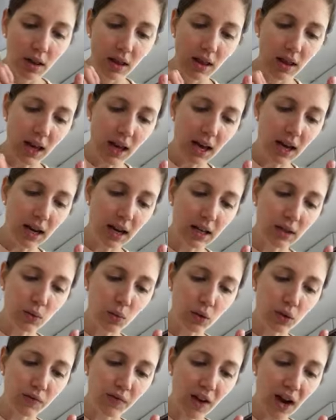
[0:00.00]
that is
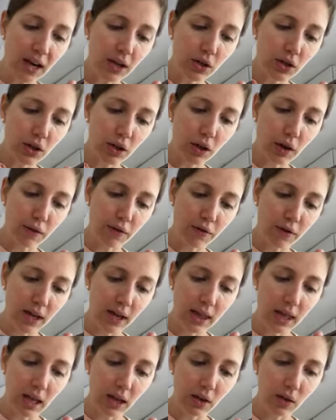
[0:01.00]
refined sugar free
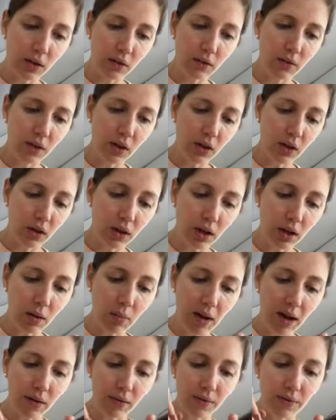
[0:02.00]
that you can feel good
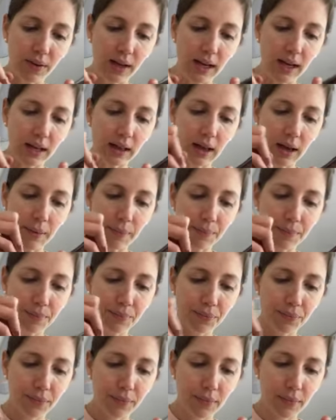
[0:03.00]
about feeding them.
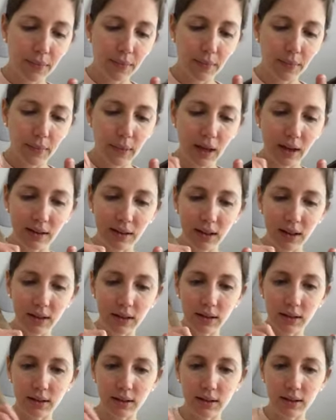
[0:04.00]
And
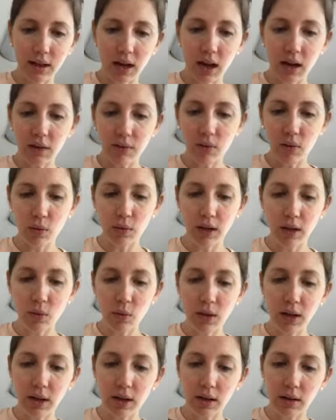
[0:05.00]
that's kind of a
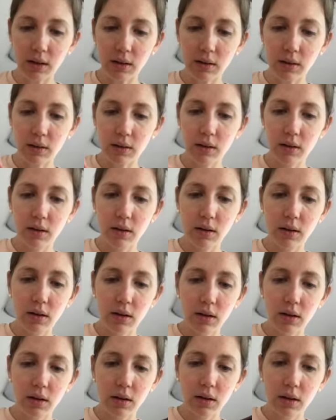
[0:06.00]
win-win
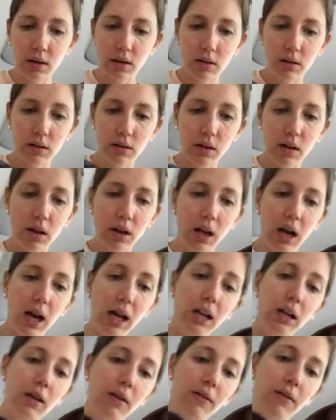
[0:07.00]

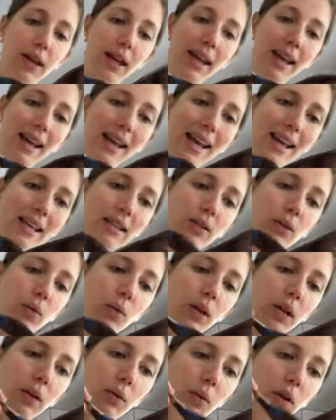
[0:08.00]
kind of, it is a
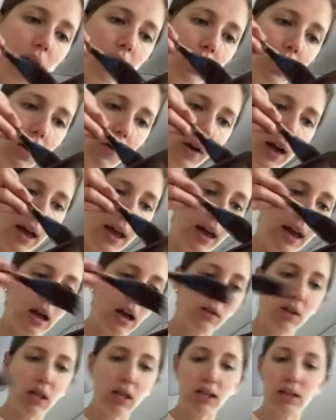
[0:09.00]
win-win. Okay,
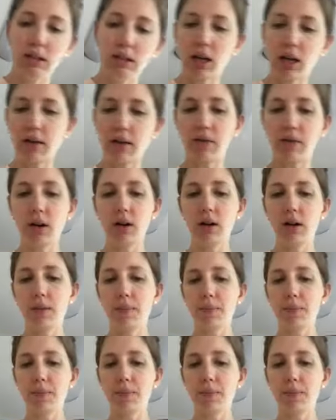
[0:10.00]
everything's covered. So